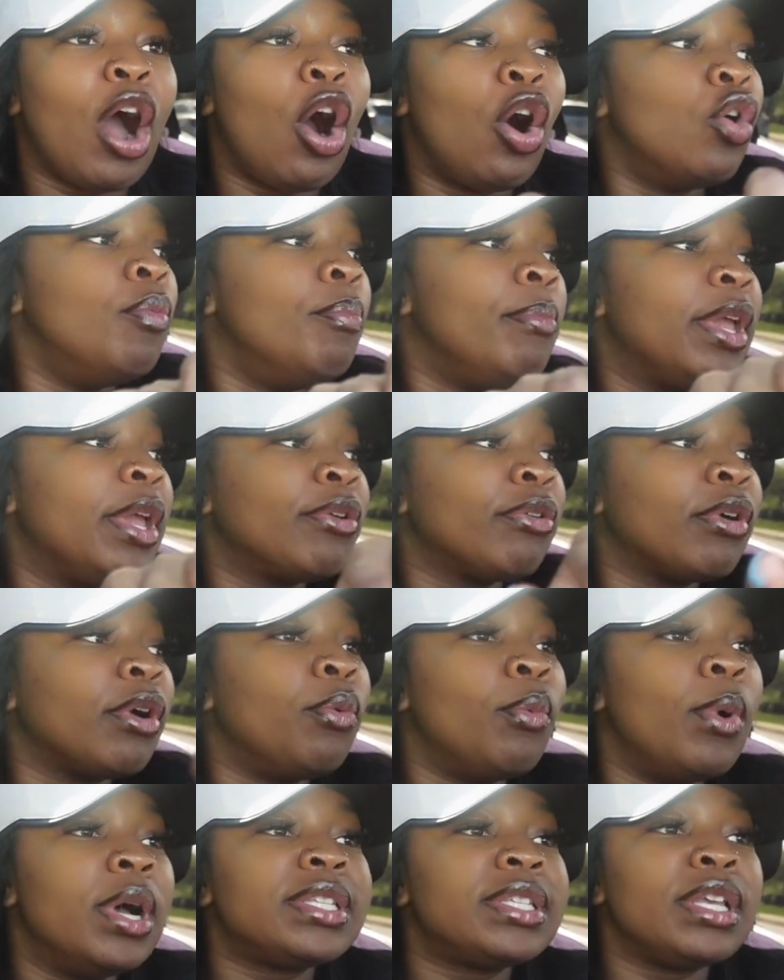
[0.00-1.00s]
whole mirror
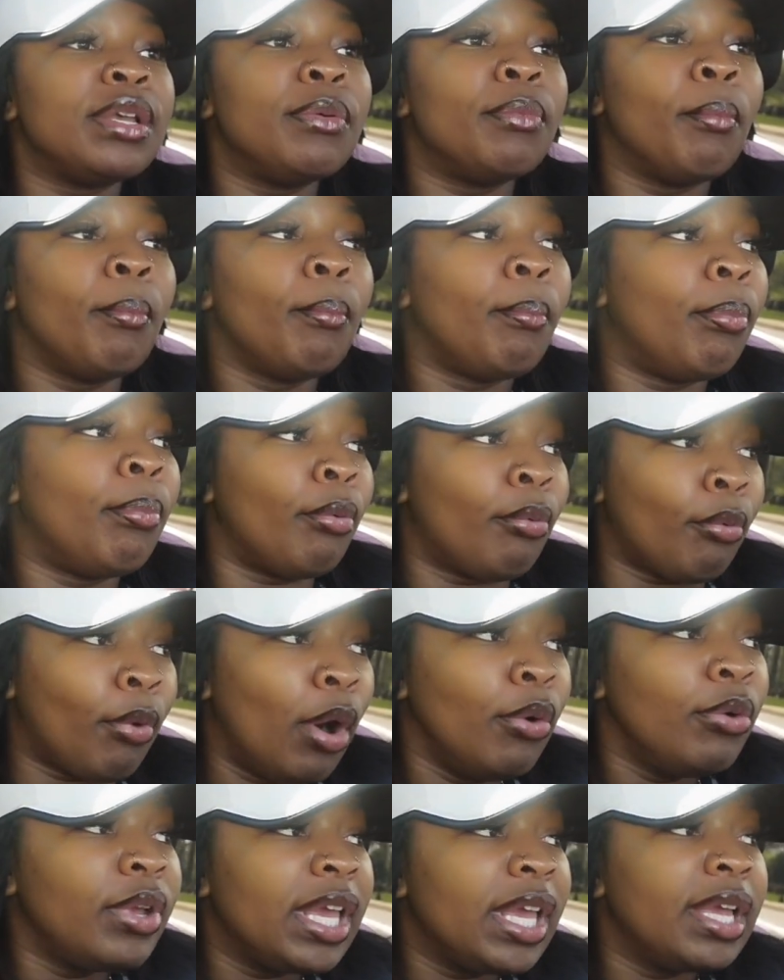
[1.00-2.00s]
wasn't
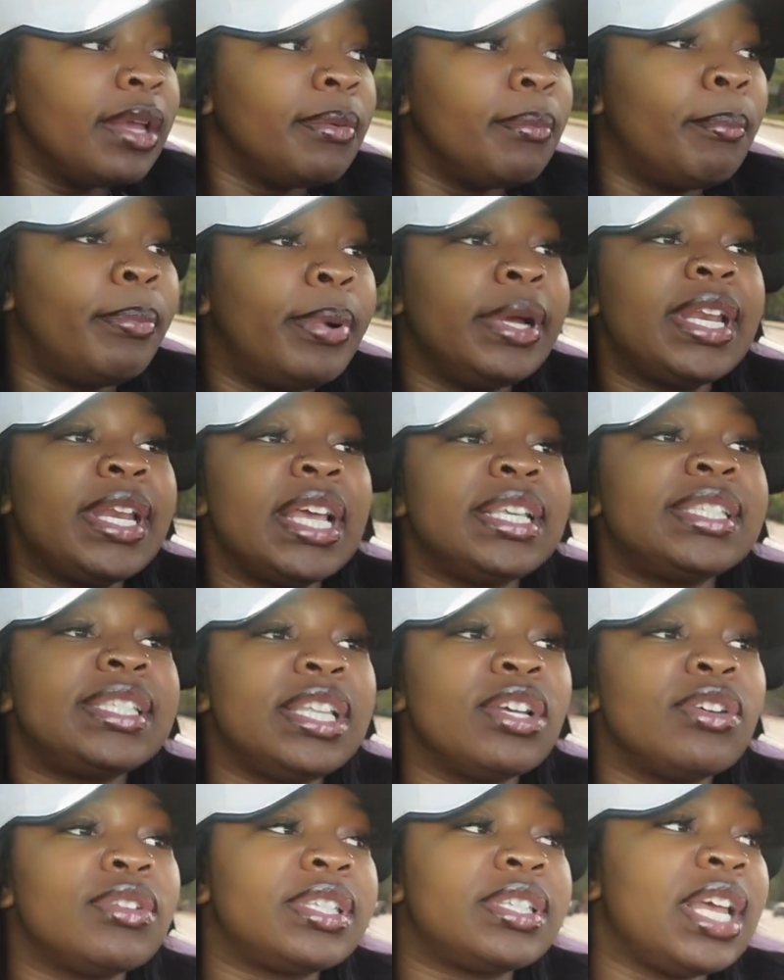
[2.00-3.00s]
broken, but they
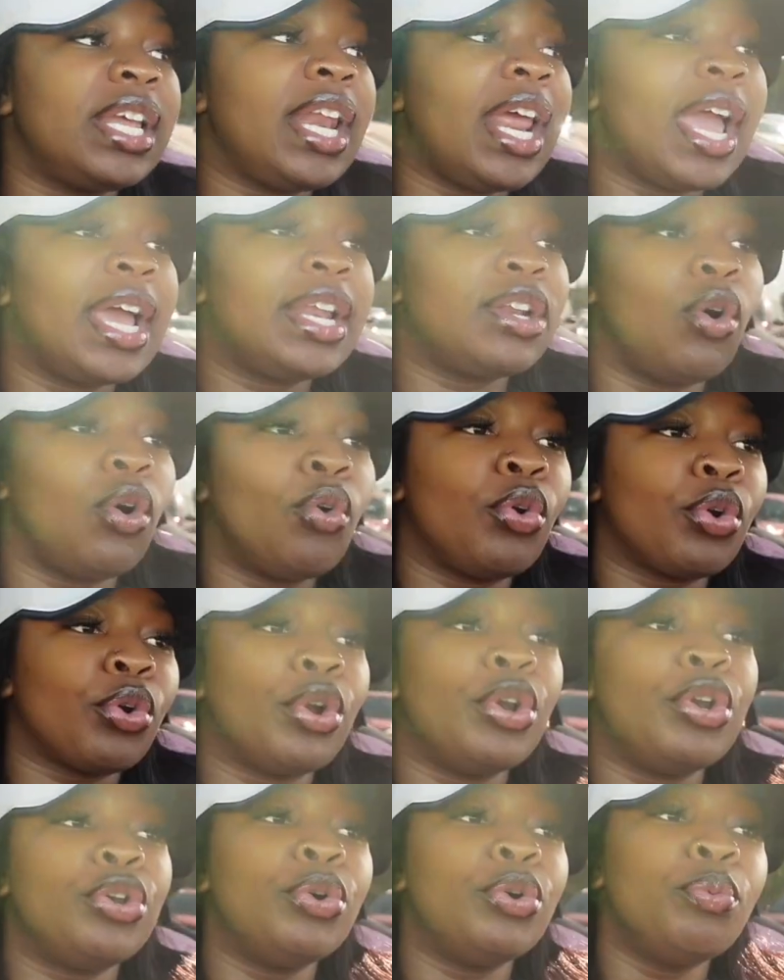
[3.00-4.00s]
still said they had to order
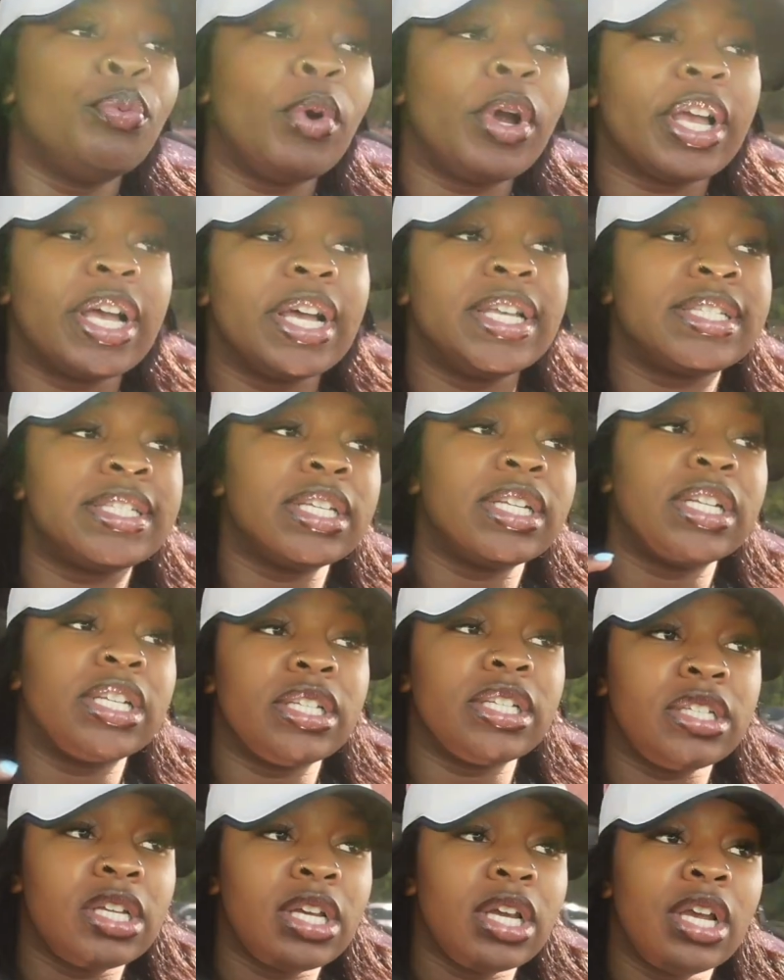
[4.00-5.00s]
a new one cause of
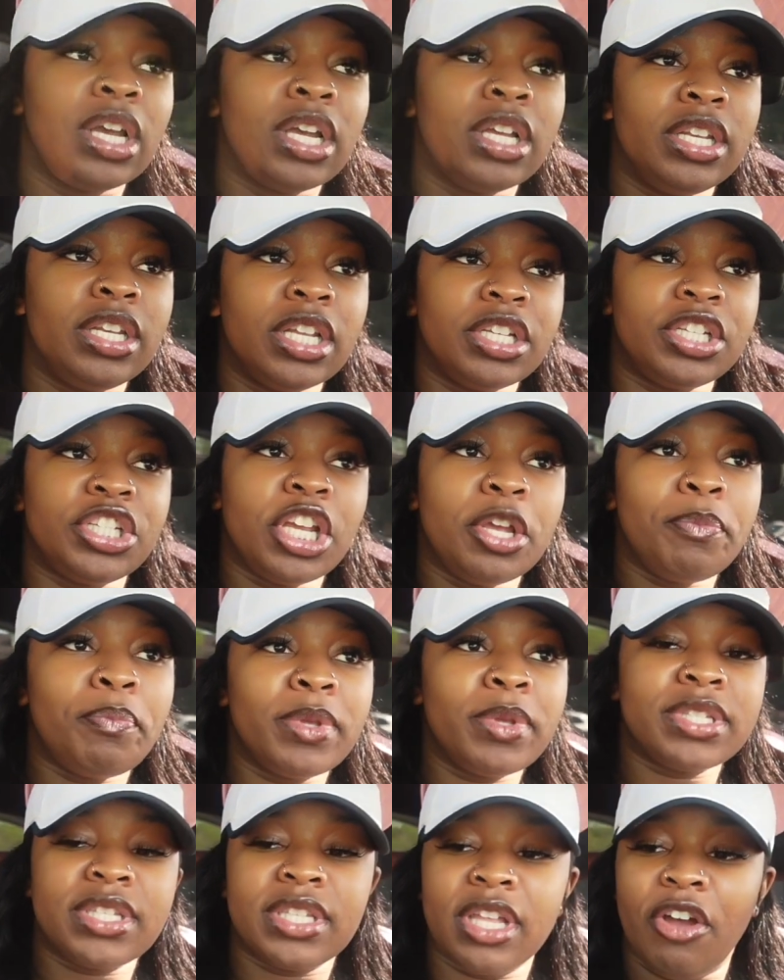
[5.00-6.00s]
the chip
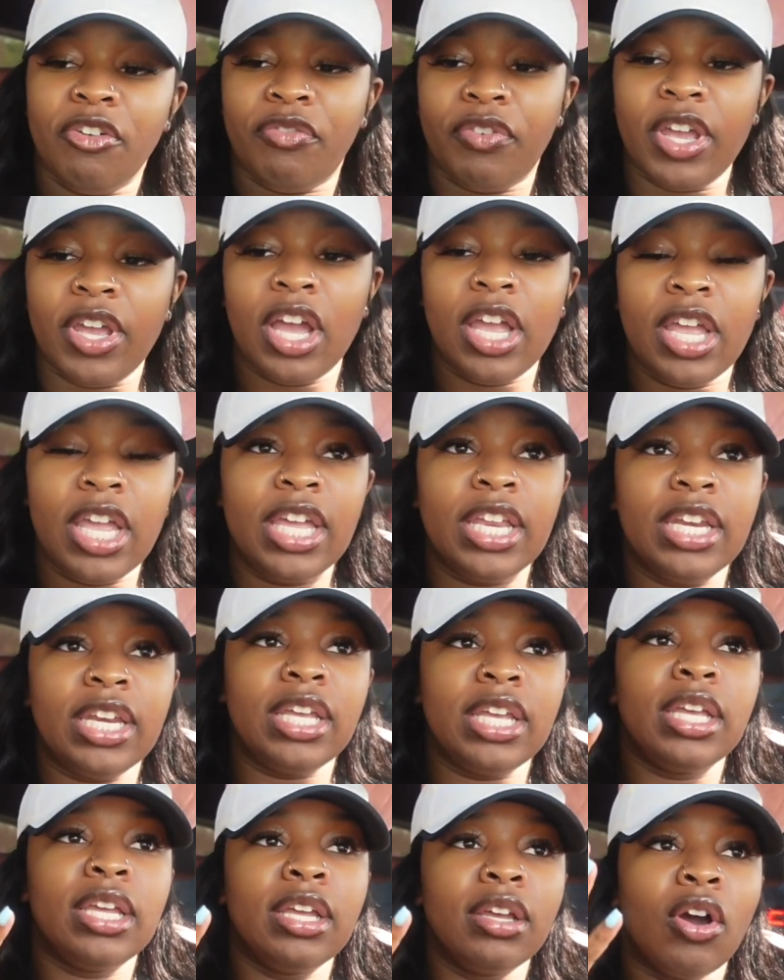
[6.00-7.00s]
and stuff in
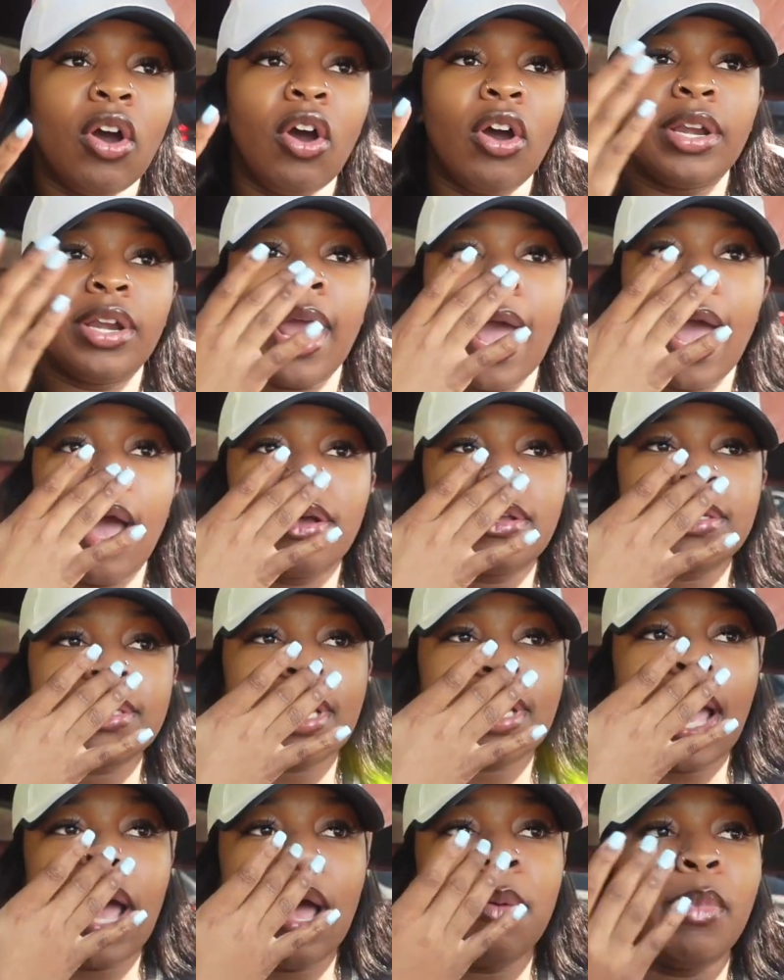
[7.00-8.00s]
it. On the
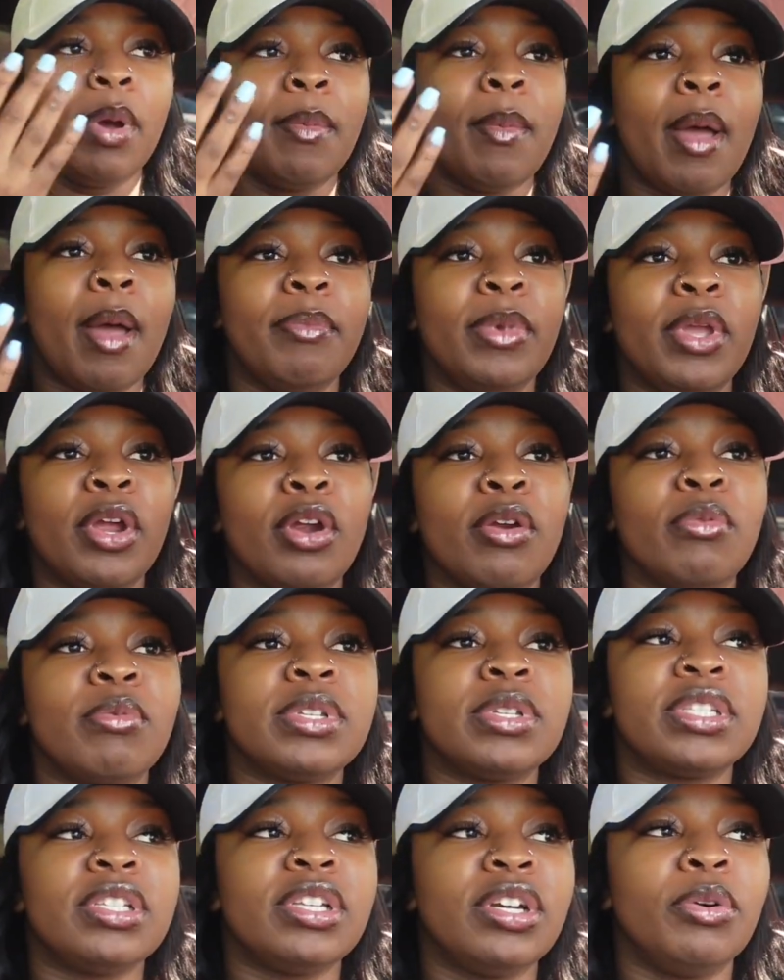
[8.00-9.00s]
outside, but my mirror
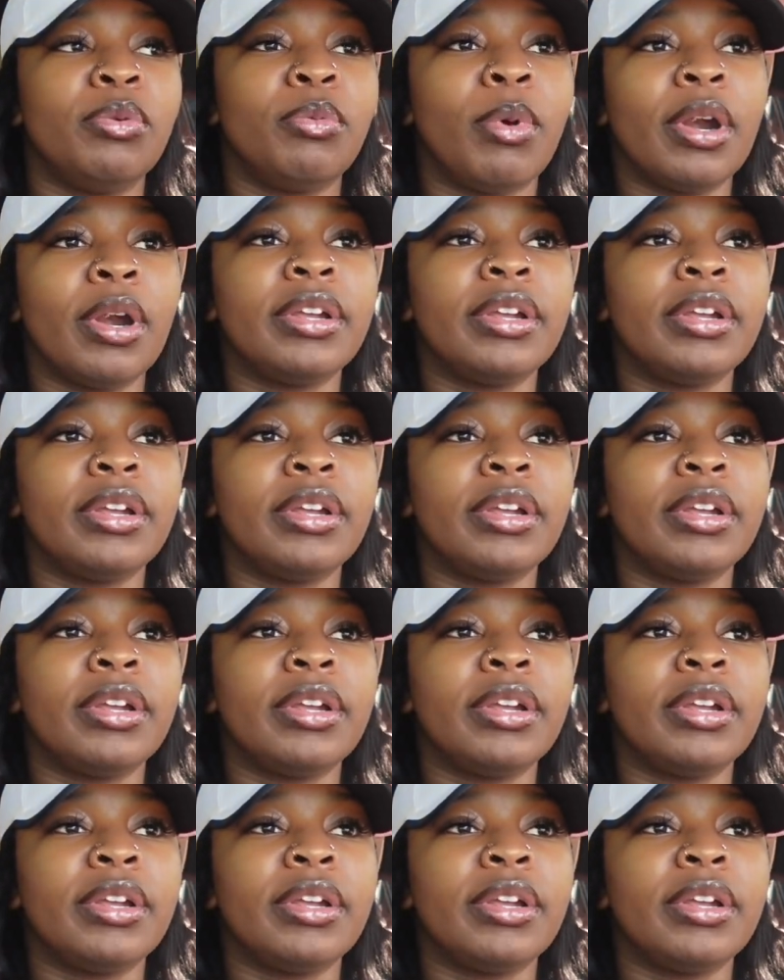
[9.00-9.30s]
was still working.